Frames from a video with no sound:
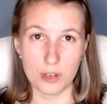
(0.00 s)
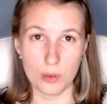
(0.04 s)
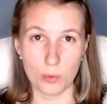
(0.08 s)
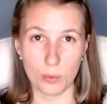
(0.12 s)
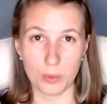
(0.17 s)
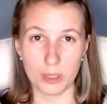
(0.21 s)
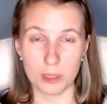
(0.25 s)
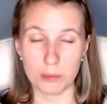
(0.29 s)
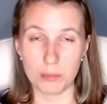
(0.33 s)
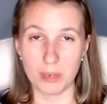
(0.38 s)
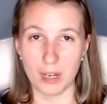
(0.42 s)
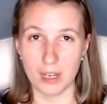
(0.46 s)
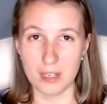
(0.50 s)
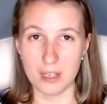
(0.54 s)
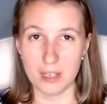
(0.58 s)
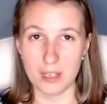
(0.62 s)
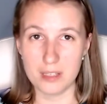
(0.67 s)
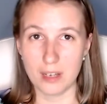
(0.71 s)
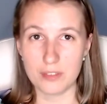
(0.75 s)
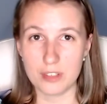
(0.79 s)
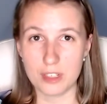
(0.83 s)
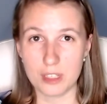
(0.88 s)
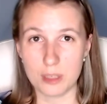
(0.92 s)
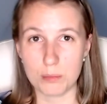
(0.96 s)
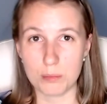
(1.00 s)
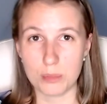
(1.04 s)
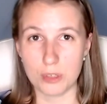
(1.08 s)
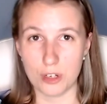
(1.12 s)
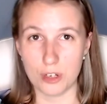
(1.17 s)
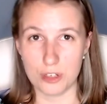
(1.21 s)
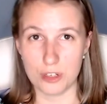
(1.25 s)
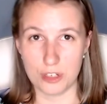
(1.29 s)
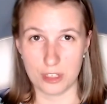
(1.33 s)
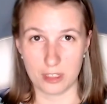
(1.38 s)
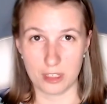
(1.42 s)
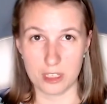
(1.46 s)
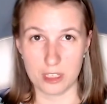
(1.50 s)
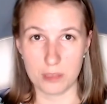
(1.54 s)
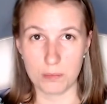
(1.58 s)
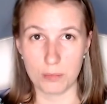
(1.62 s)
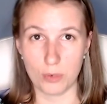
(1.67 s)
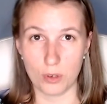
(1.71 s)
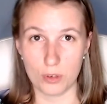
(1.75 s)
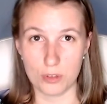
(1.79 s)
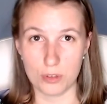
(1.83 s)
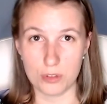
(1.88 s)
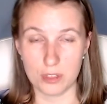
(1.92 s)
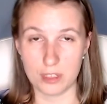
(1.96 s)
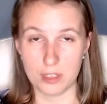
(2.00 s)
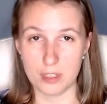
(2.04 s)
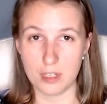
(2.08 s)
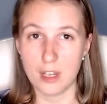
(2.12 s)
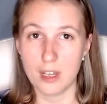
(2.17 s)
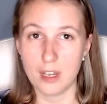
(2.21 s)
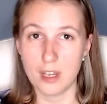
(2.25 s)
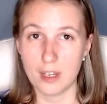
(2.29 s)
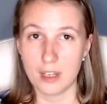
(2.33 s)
will pass after the project is posted